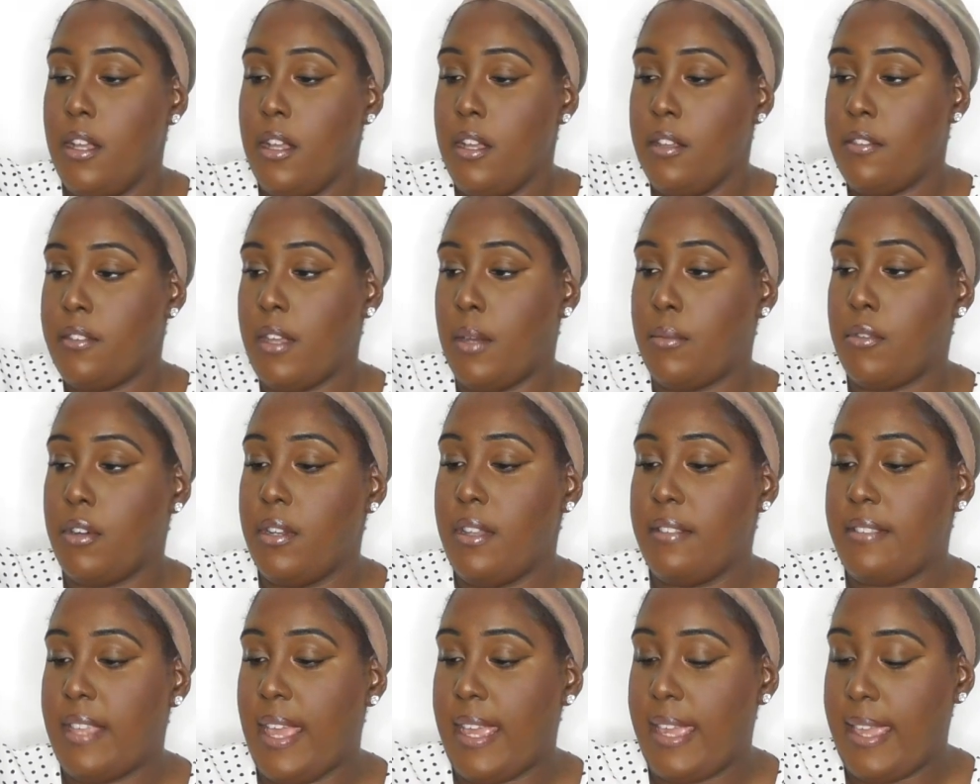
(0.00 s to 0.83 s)
So I'm
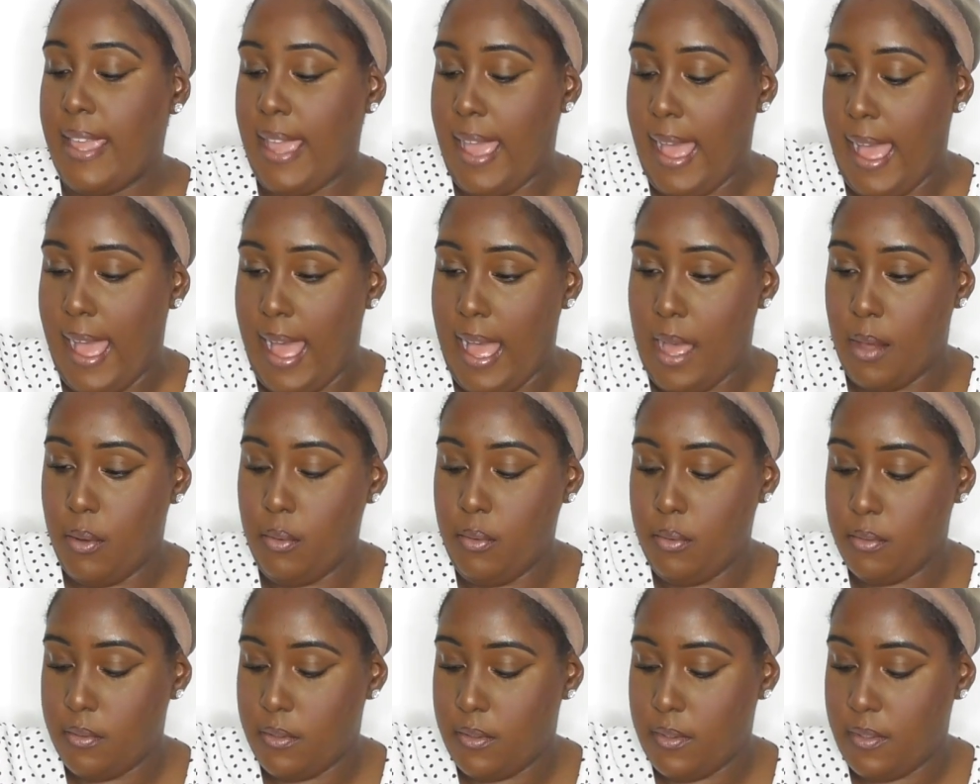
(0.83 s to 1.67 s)
going to take it
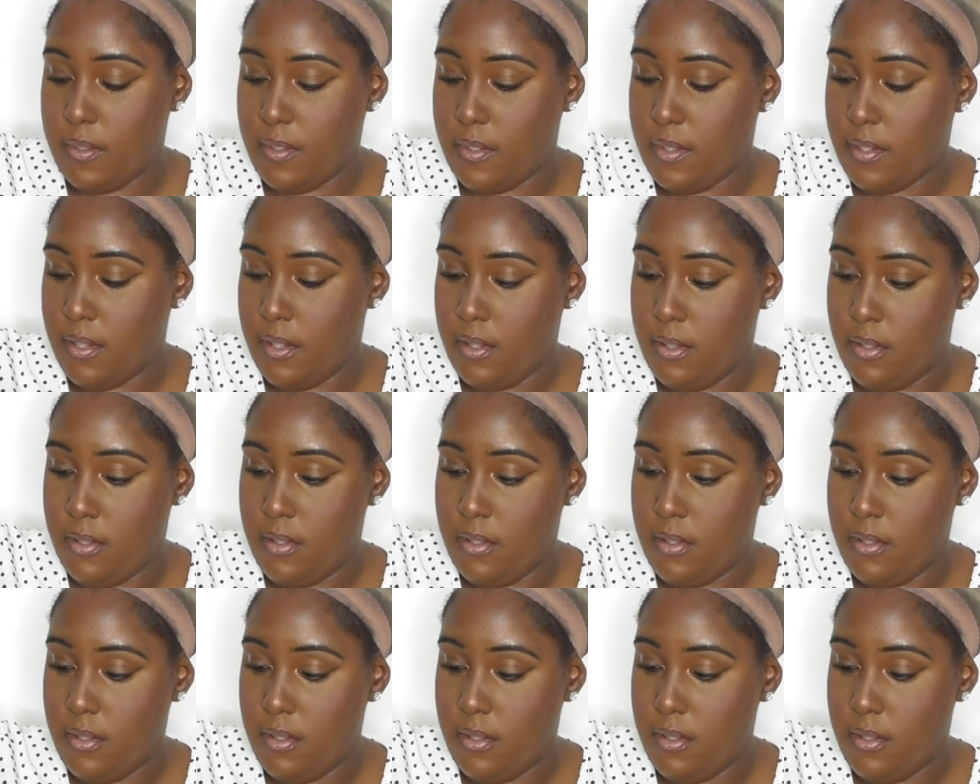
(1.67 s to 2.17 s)
out.